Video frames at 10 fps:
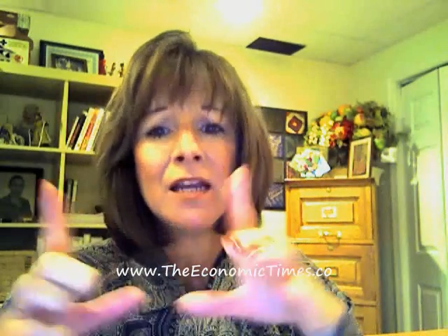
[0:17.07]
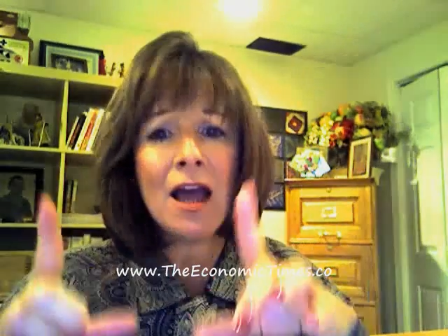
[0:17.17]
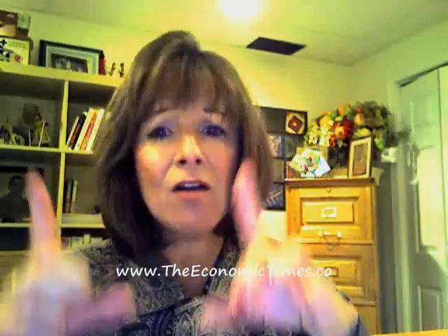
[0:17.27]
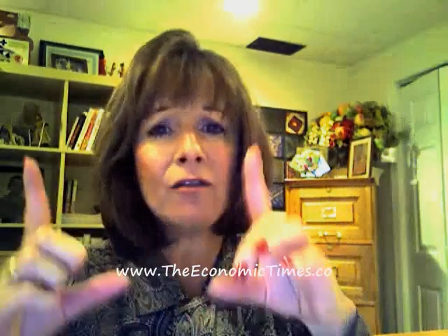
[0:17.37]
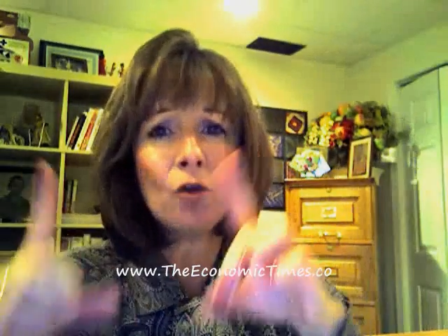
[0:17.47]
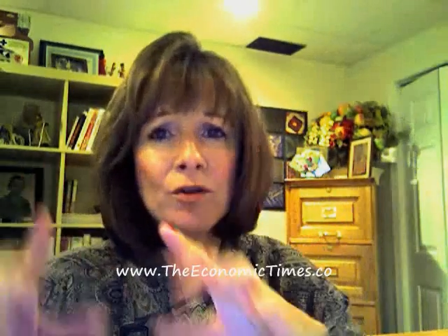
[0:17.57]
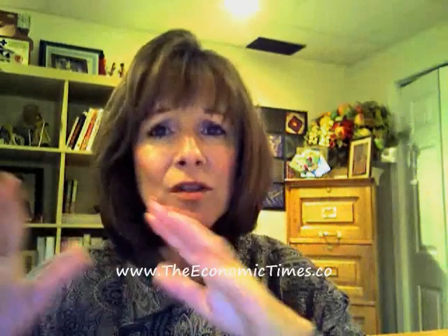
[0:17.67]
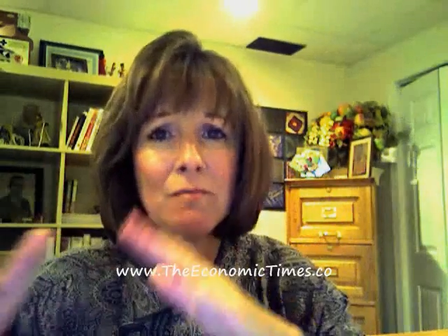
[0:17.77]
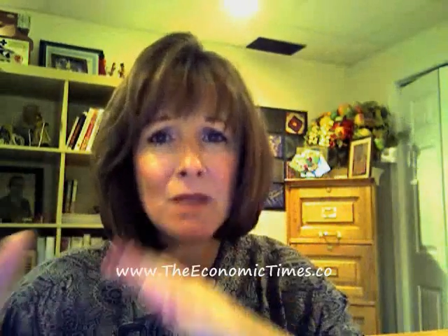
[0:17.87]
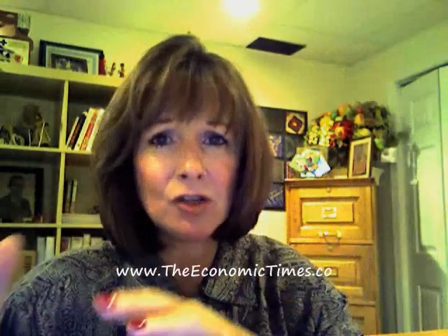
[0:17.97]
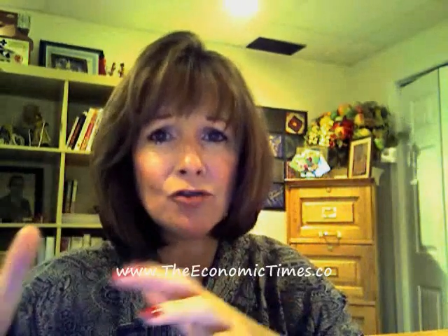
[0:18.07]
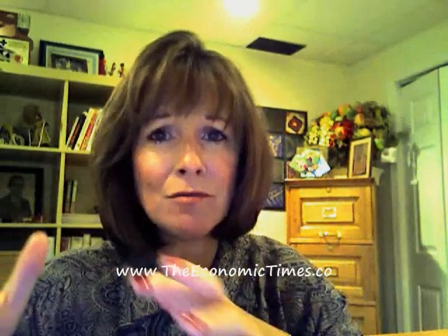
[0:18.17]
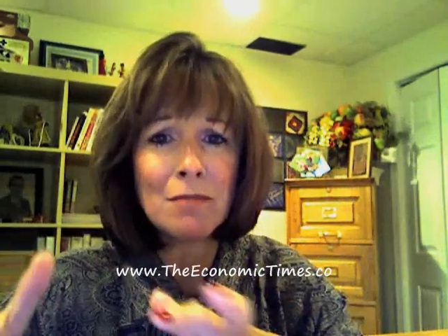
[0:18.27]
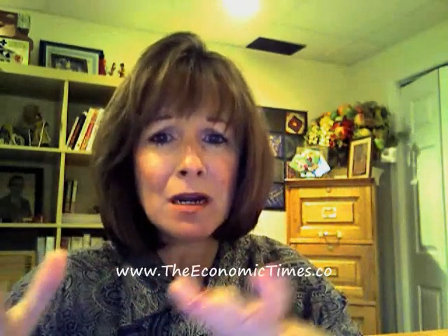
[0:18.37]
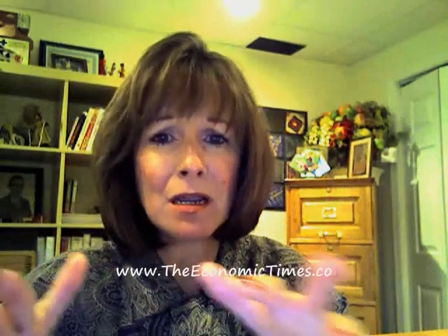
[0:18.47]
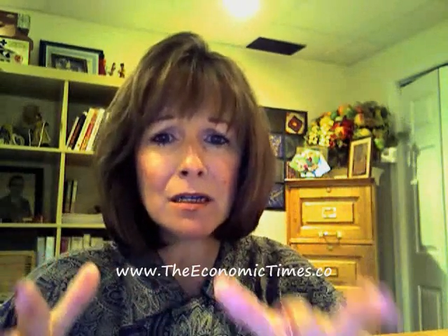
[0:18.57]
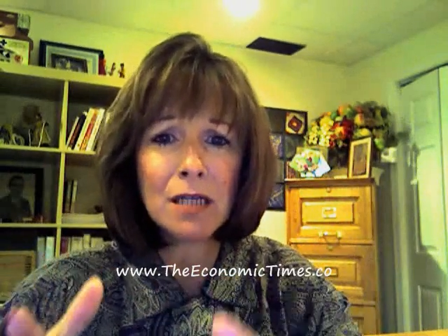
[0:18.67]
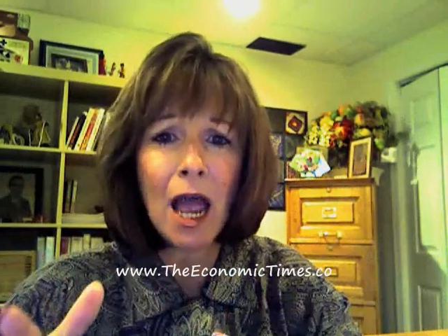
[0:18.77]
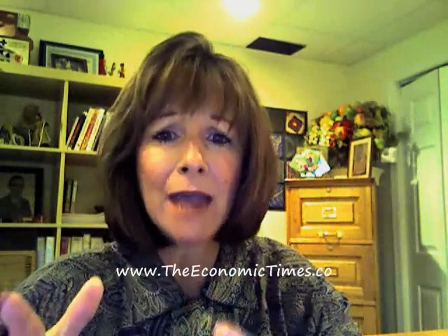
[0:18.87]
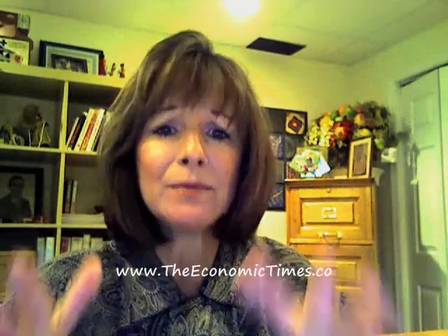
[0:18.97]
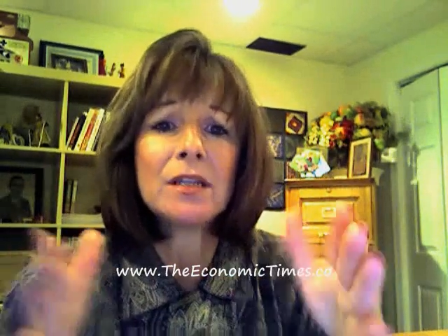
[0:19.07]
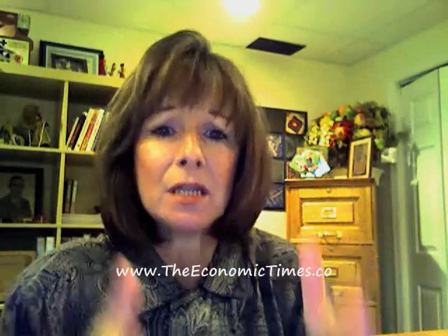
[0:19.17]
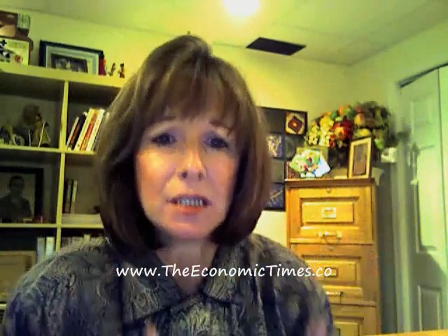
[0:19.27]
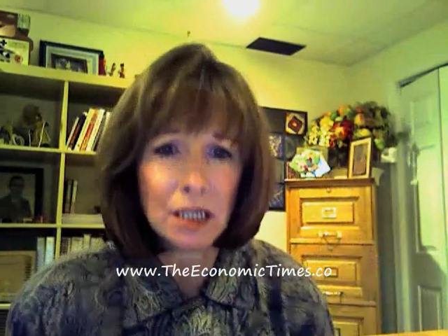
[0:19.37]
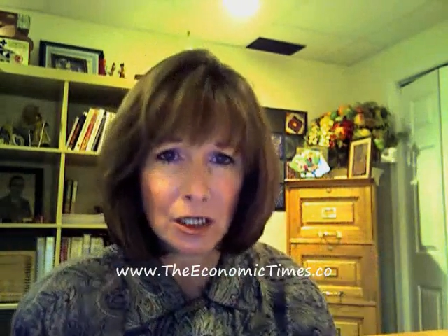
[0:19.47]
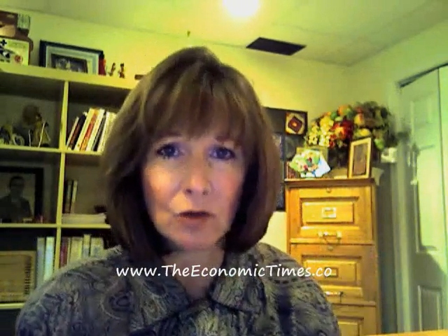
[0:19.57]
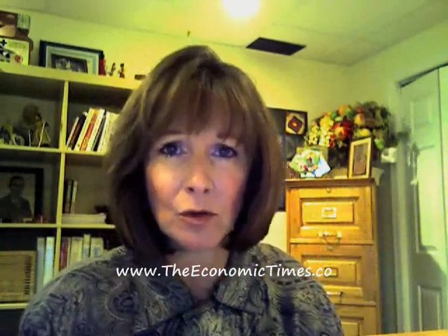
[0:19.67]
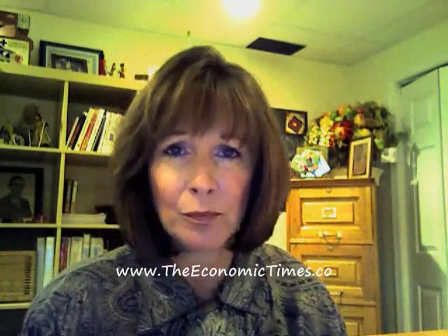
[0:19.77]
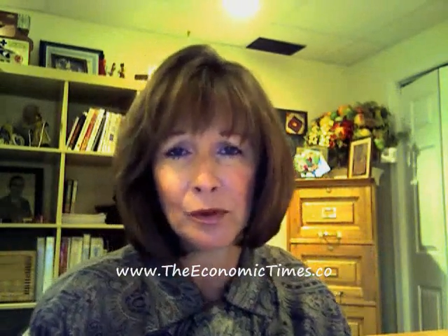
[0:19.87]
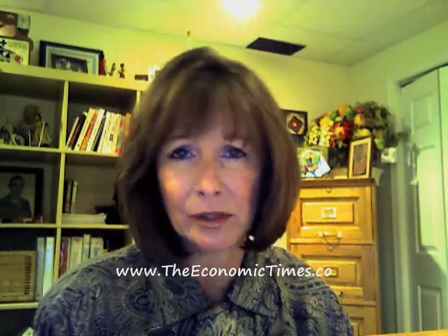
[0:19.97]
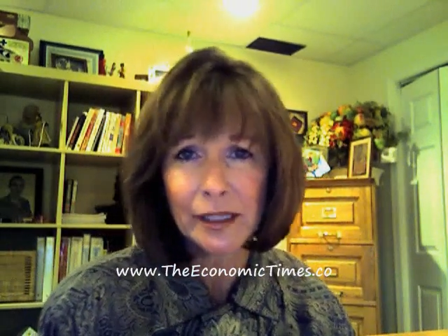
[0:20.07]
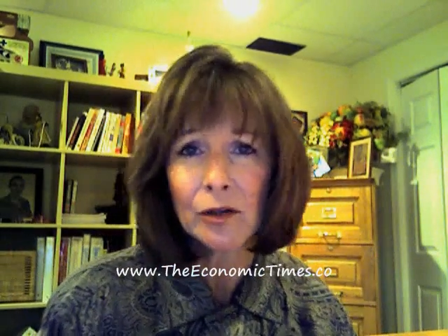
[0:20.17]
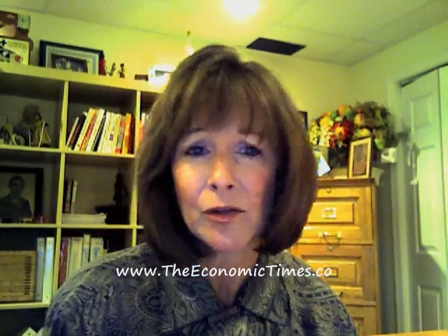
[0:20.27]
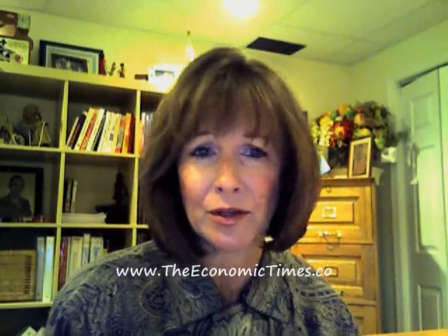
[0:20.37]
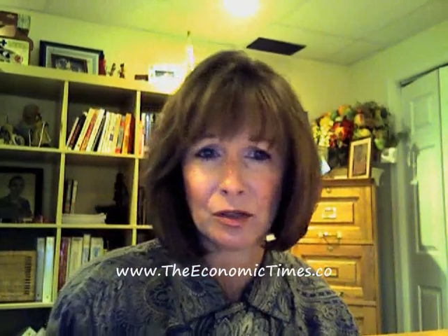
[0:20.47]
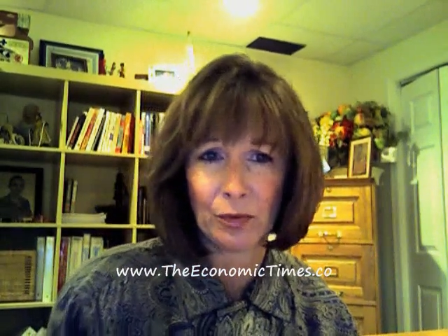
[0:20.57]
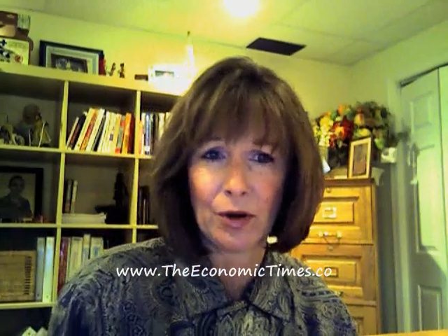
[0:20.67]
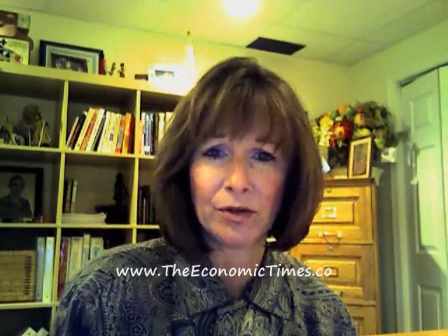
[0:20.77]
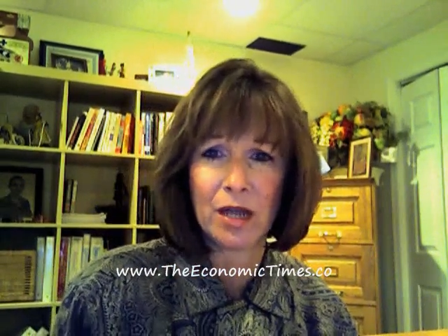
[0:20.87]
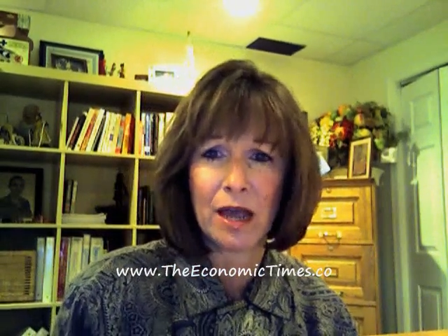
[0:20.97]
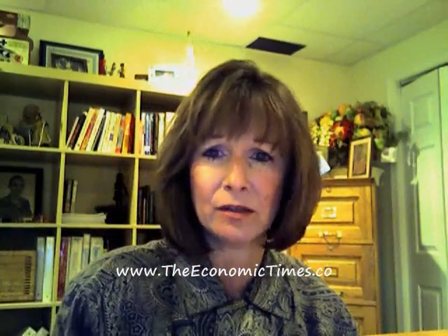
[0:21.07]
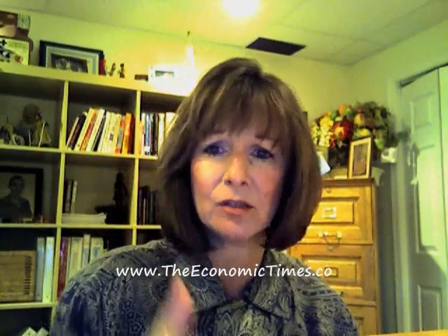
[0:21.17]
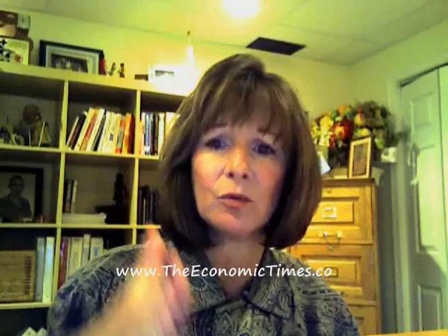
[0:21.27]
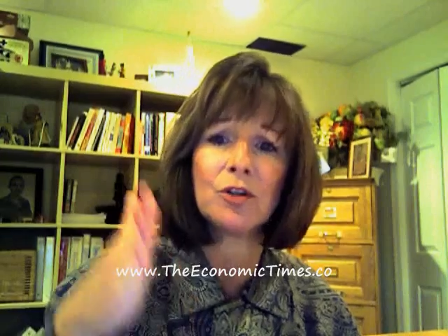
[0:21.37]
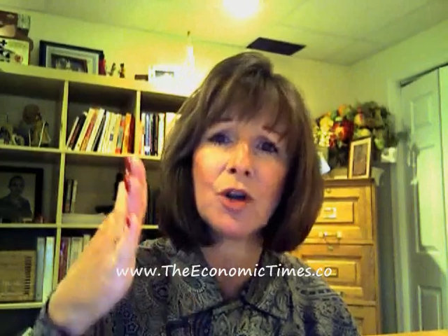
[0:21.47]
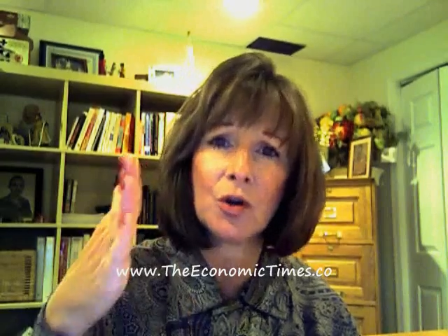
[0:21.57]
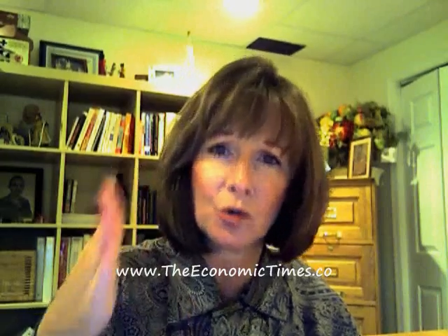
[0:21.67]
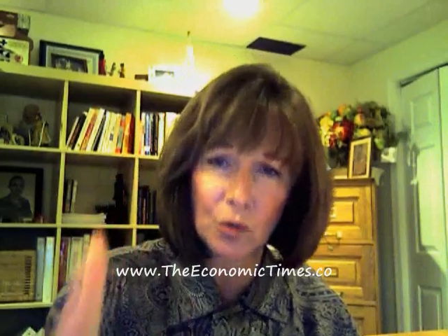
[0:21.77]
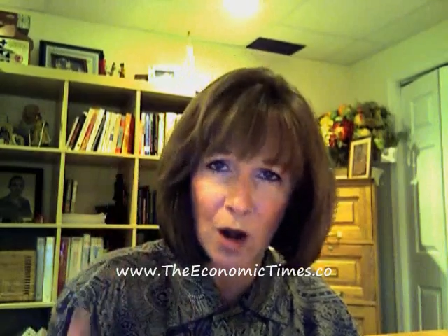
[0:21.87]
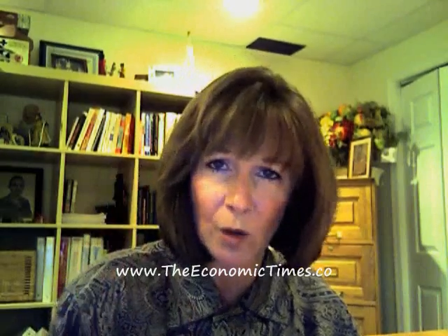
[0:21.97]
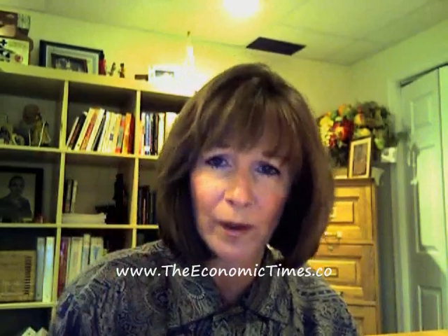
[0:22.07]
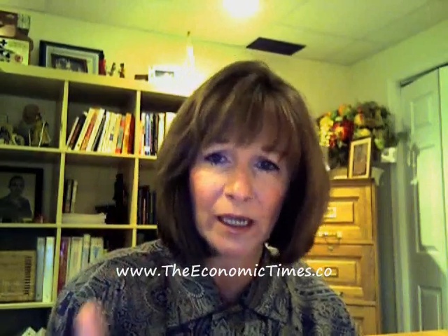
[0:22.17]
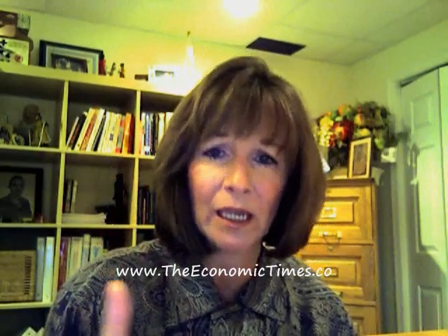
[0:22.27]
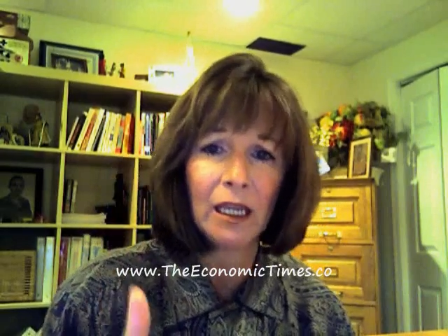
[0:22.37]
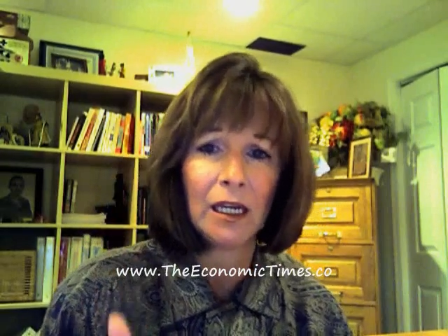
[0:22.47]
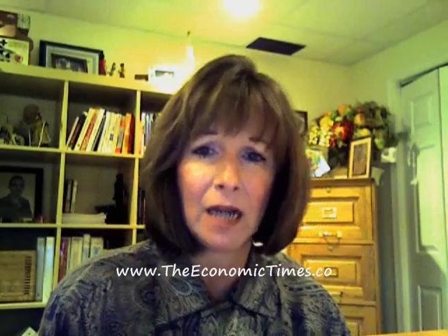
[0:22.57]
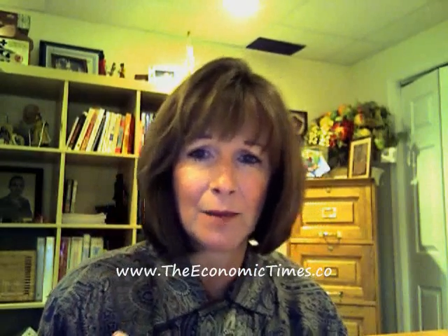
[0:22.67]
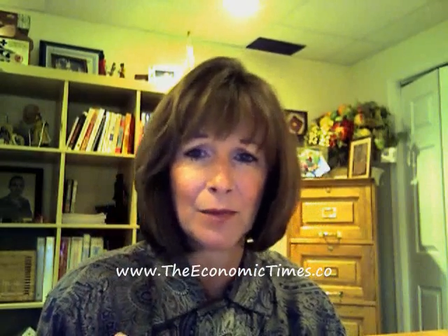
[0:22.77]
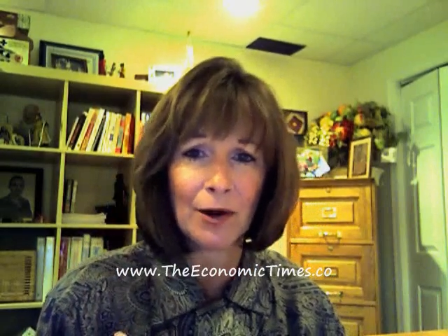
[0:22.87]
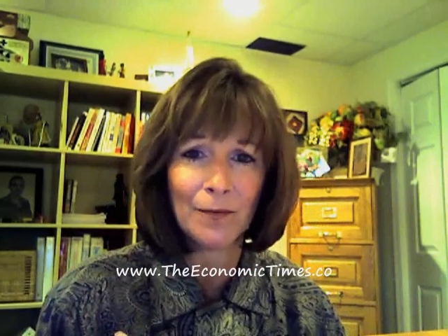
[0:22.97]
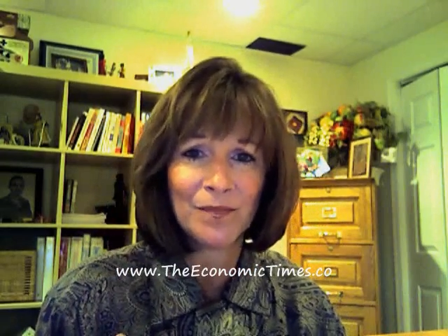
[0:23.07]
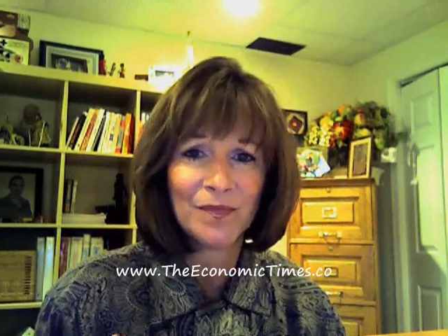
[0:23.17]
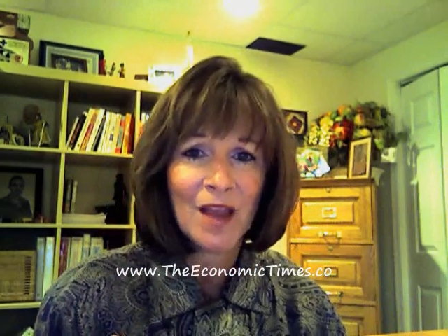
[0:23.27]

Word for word: Now, of course, the mainstream media types continue to belittle these protests, which are growing in number.